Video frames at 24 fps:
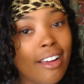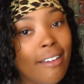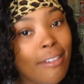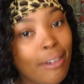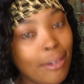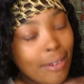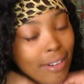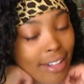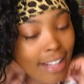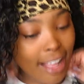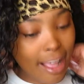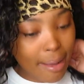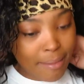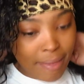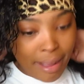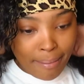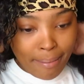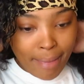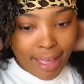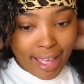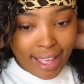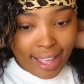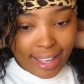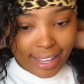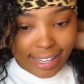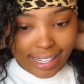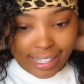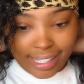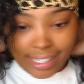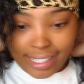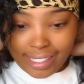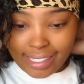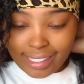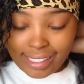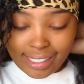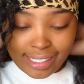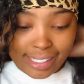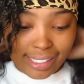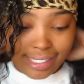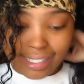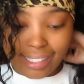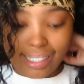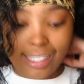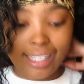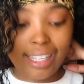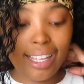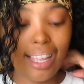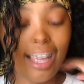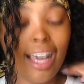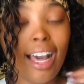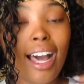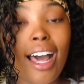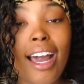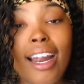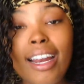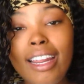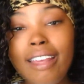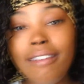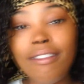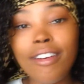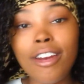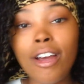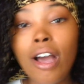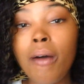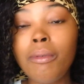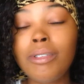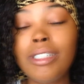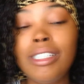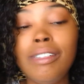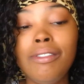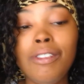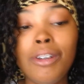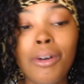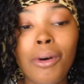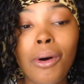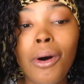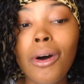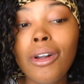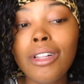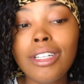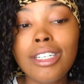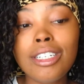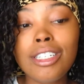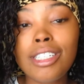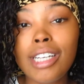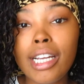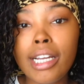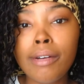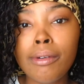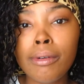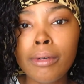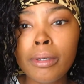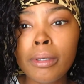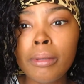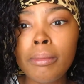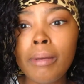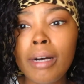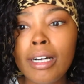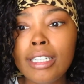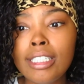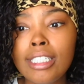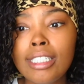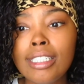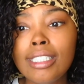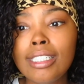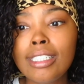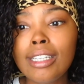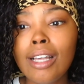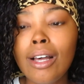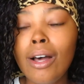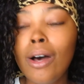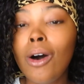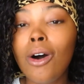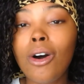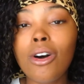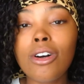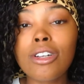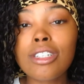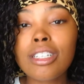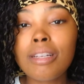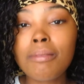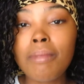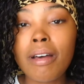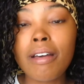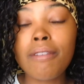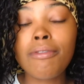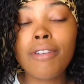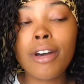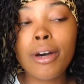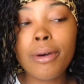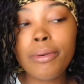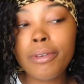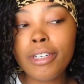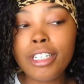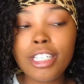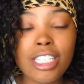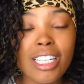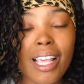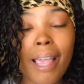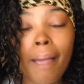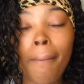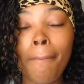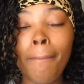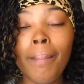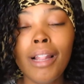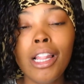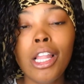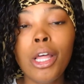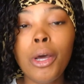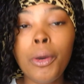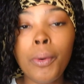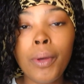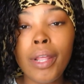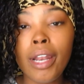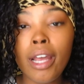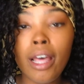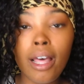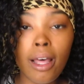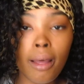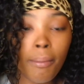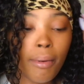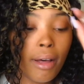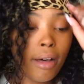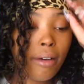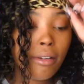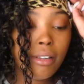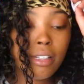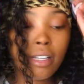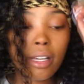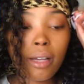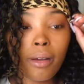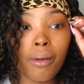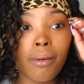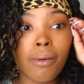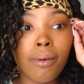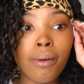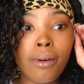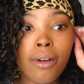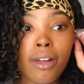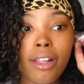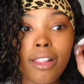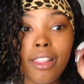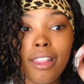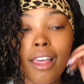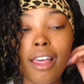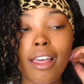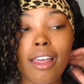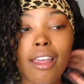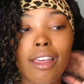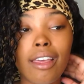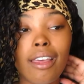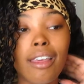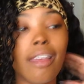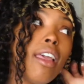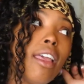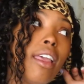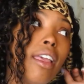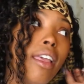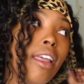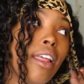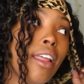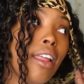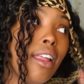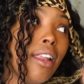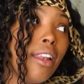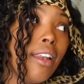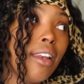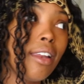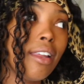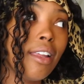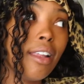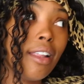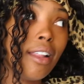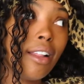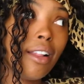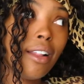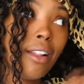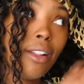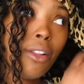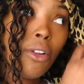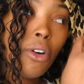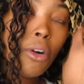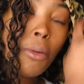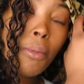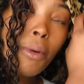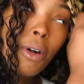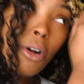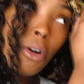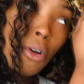you to everyone that had my back, because I didn't even know I was even on the shade room. I just, also my phone was just like blowing up. I was like, what the heck? And lo and